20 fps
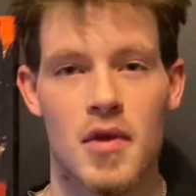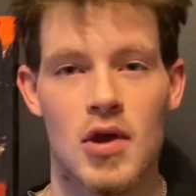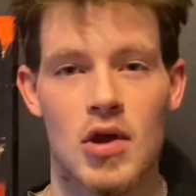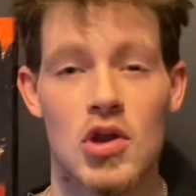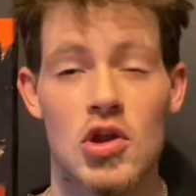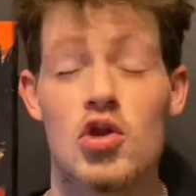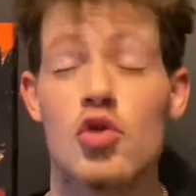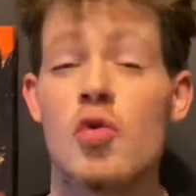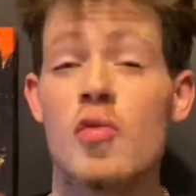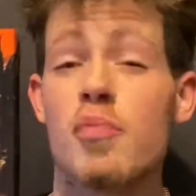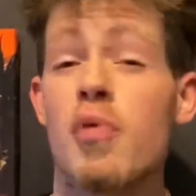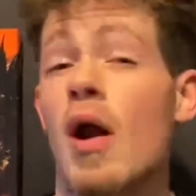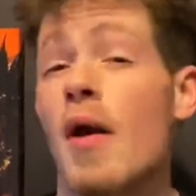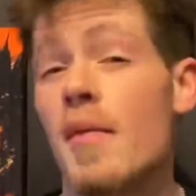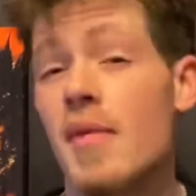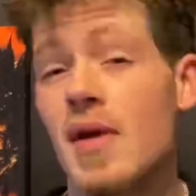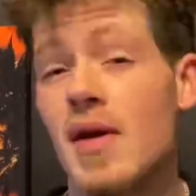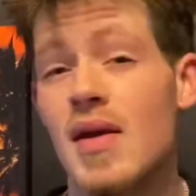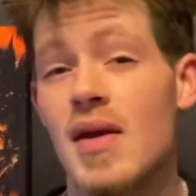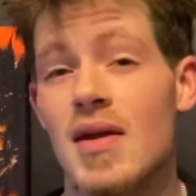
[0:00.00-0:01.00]
You were probably
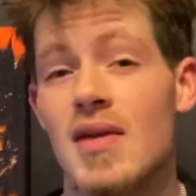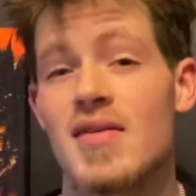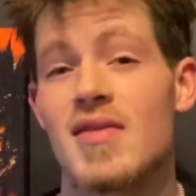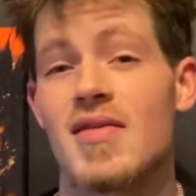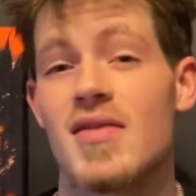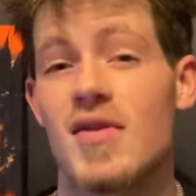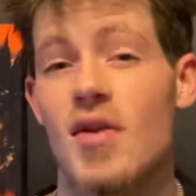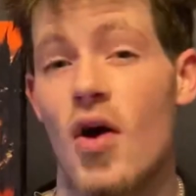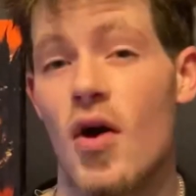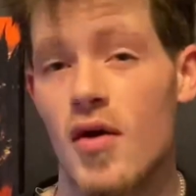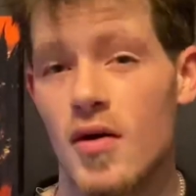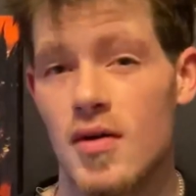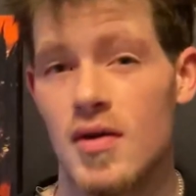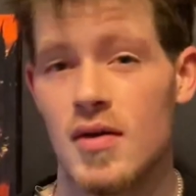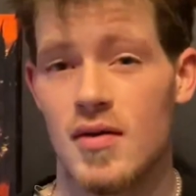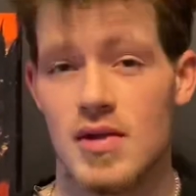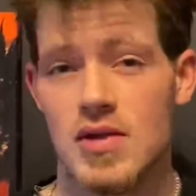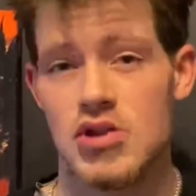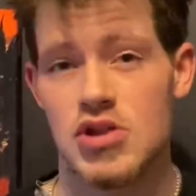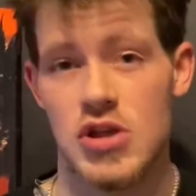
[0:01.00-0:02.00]
going to get started in
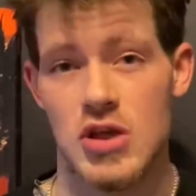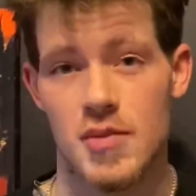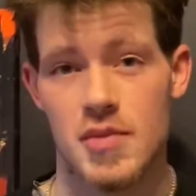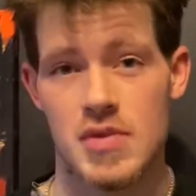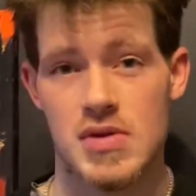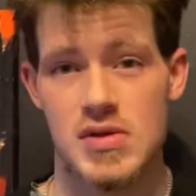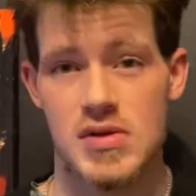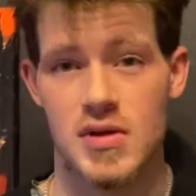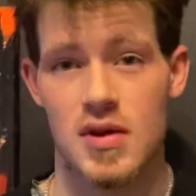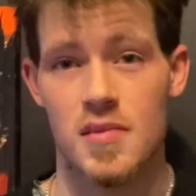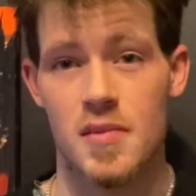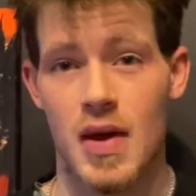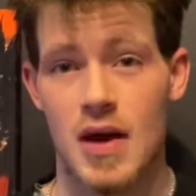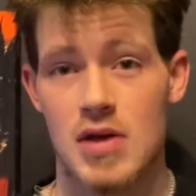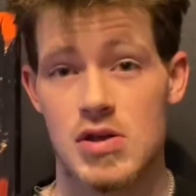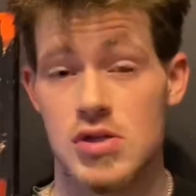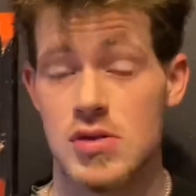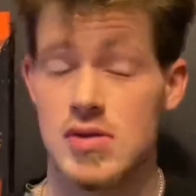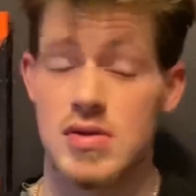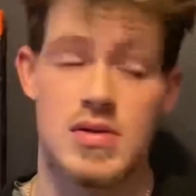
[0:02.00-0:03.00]
this Champions League match
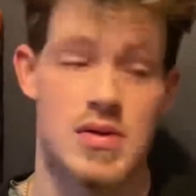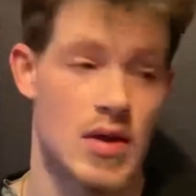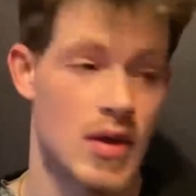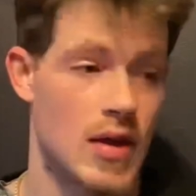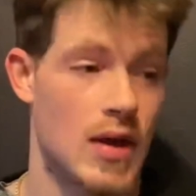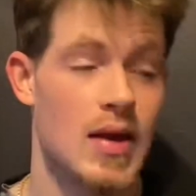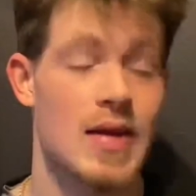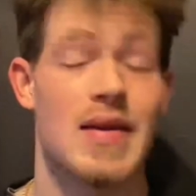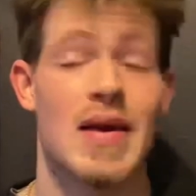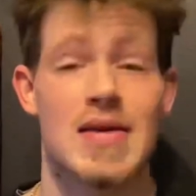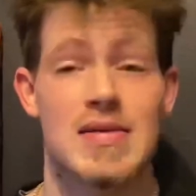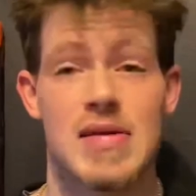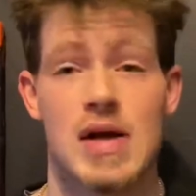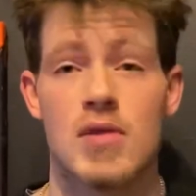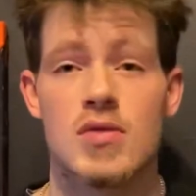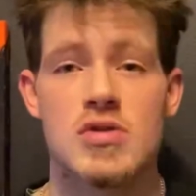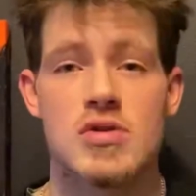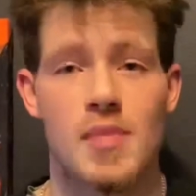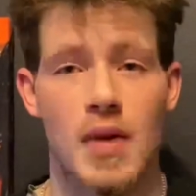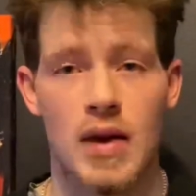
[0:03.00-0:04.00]
because that's how it's
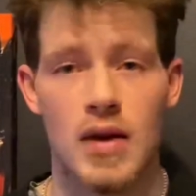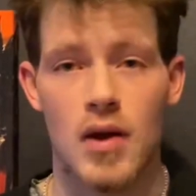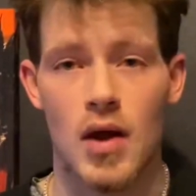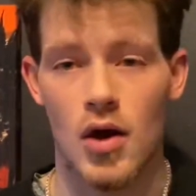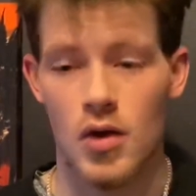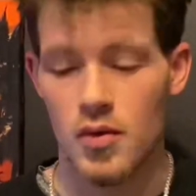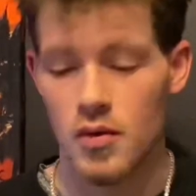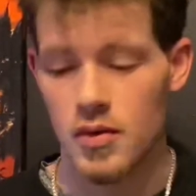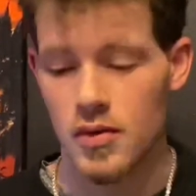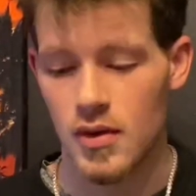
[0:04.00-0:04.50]
been going.